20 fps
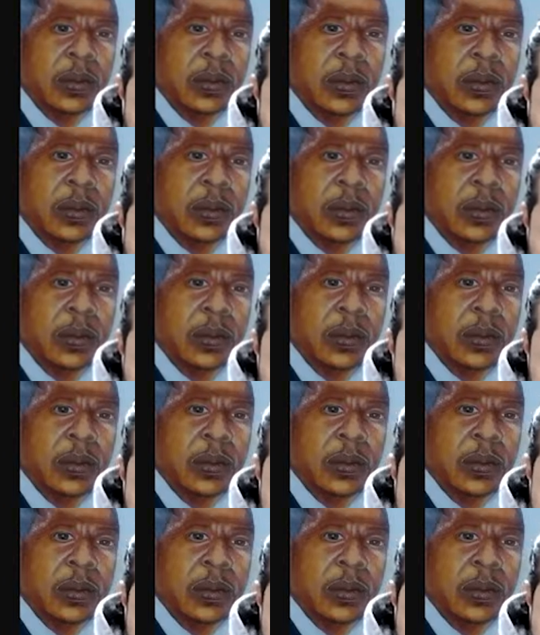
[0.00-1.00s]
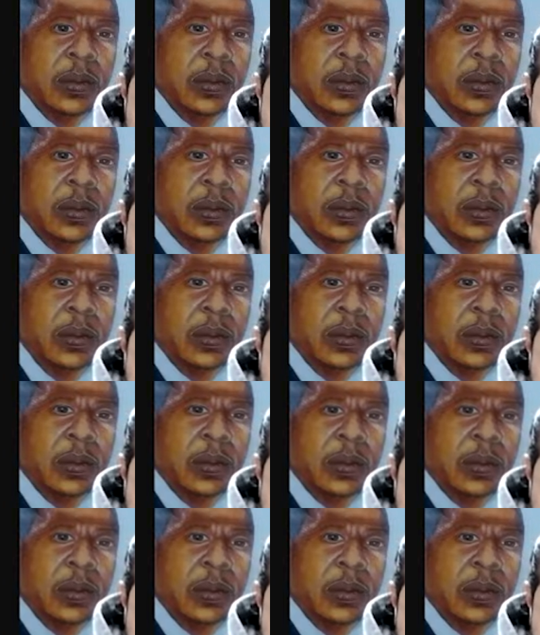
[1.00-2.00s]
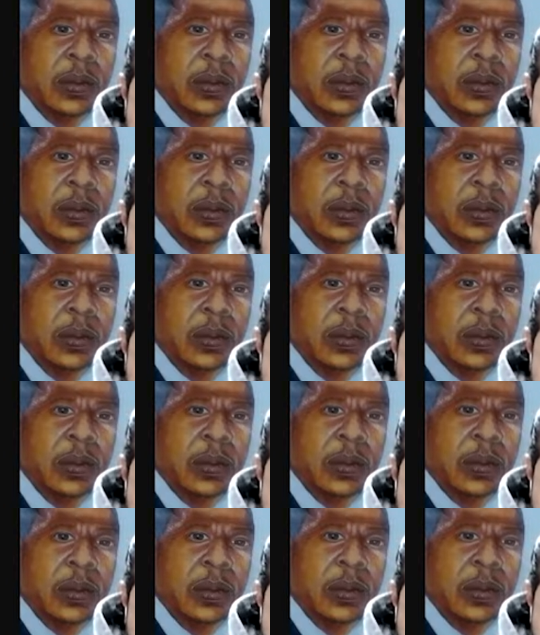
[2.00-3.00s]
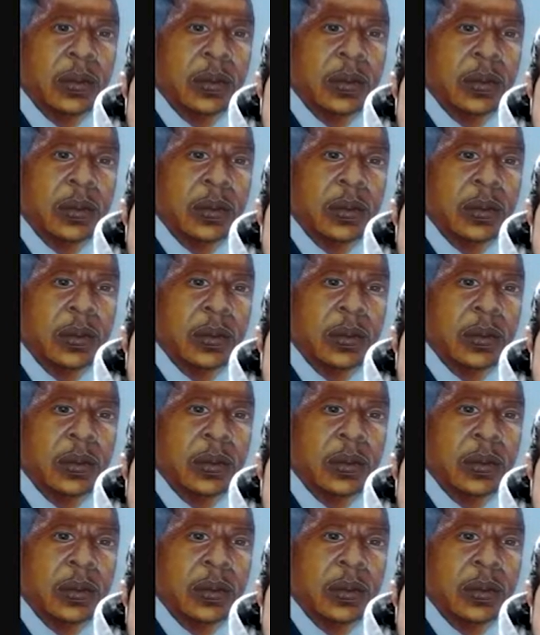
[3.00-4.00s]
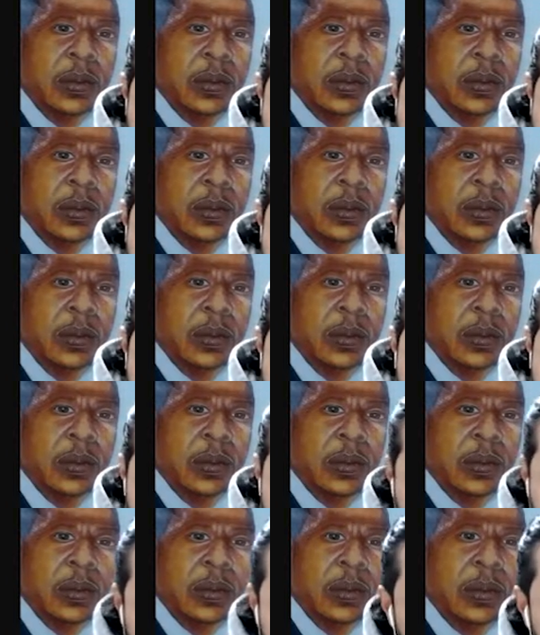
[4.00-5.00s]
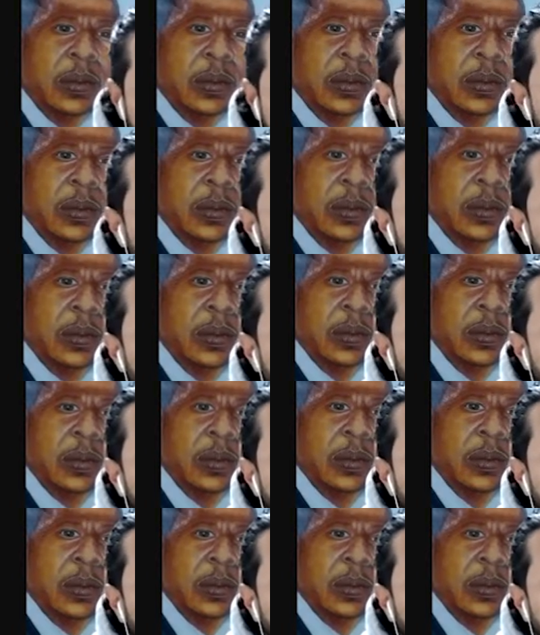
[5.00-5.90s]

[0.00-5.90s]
[no speech]